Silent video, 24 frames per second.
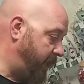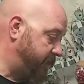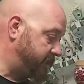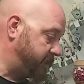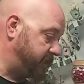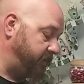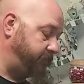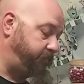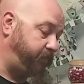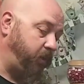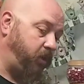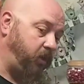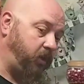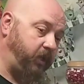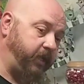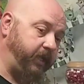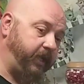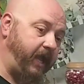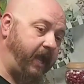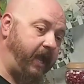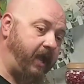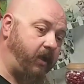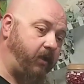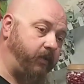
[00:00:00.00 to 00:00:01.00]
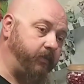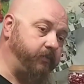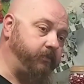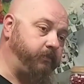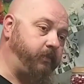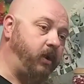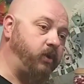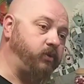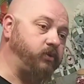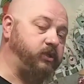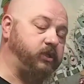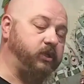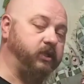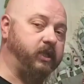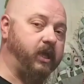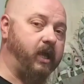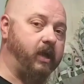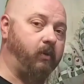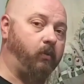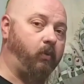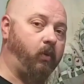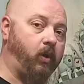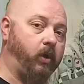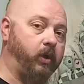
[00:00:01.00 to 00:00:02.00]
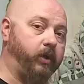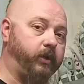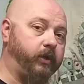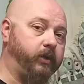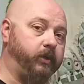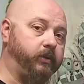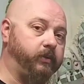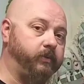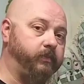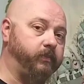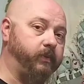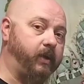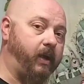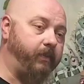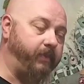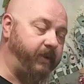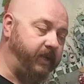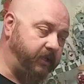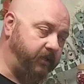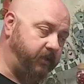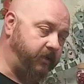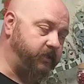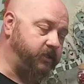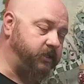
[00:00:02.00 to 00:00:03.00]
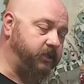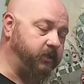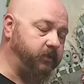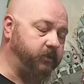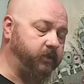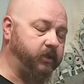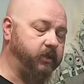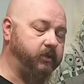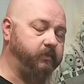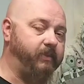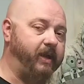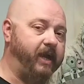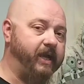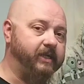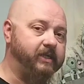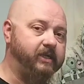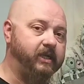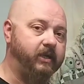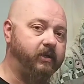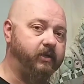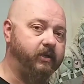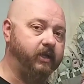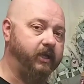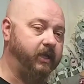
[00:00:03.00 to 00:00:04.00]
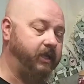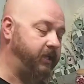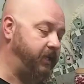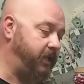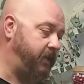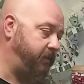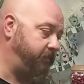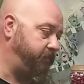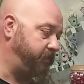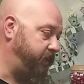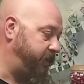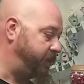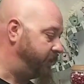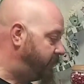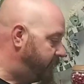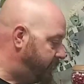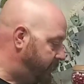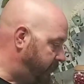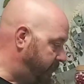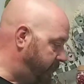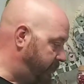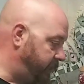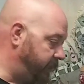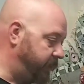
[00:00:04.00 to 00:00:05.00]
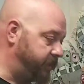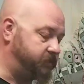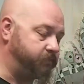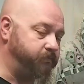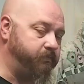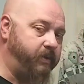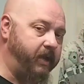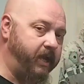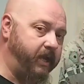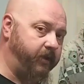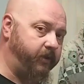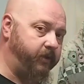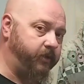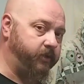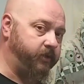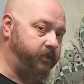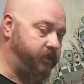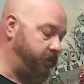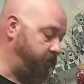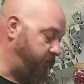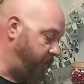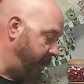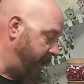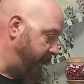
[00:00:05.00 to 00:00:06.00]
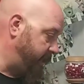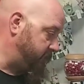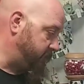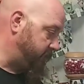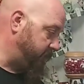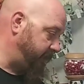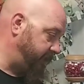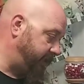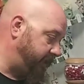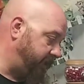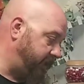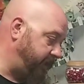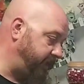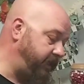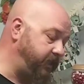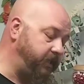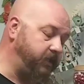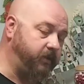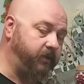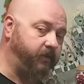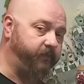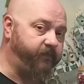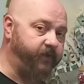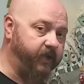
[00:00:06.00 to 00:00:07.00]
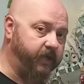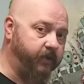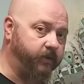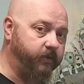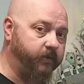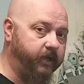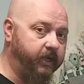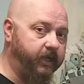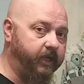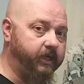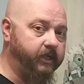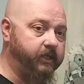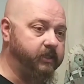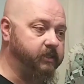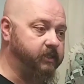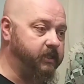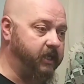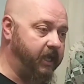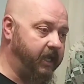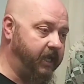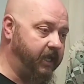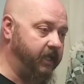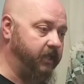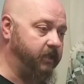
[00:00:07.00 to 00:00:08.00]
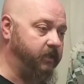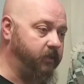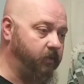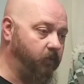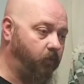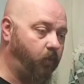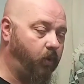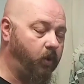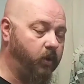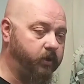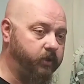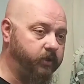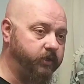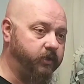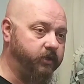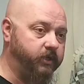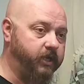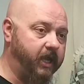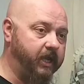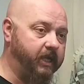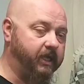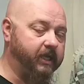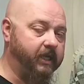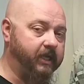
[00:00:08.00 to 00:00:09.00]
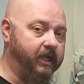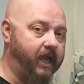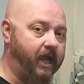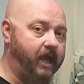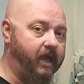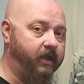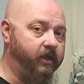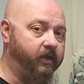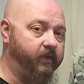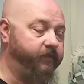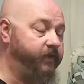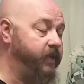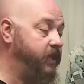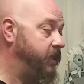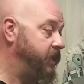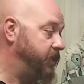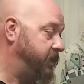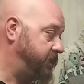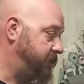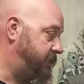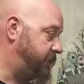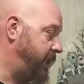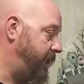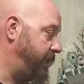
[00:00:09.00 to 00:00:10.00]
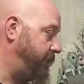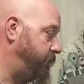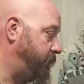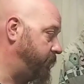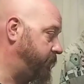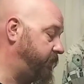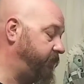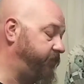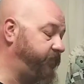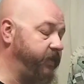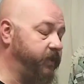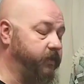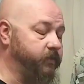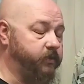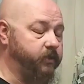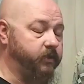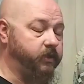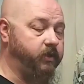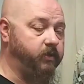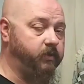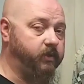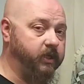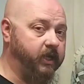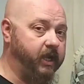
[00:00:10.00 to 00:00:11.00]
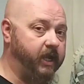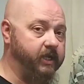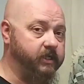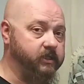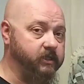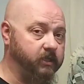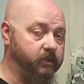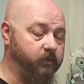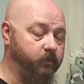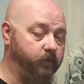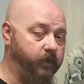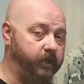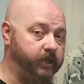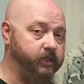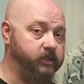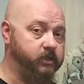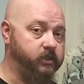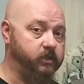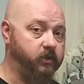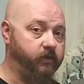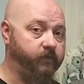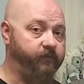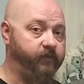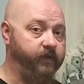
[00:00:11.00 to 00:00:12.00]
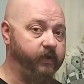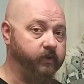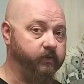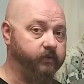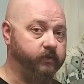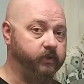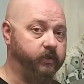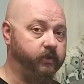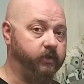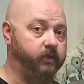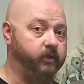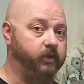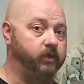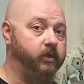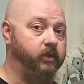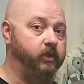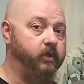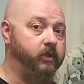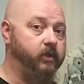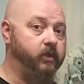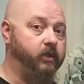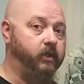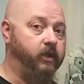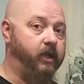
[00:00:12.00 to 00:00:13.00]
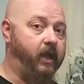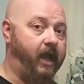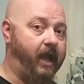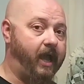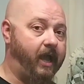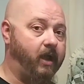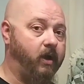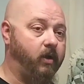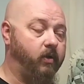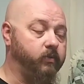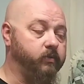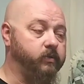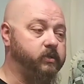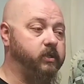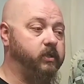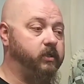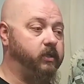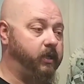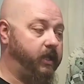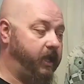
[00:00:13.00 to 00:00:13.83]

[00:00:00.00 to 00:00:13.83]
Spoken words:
actually pulling out most of that water. I mean, there's still good bacteria in there, but it's better to actually clean your figurines in the water you're taking it out of. Same with the filter. You can actually rinse your filter out